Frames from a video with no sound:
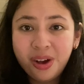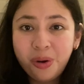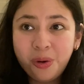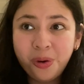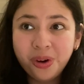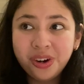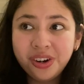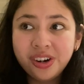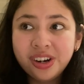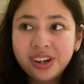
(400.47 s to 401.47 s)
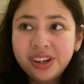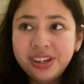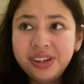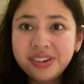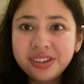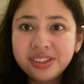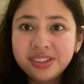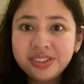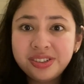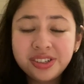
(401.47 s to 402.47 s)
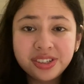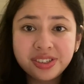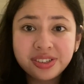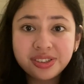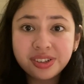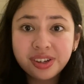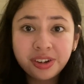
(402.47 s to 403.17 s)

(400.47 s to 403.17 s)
Or you can just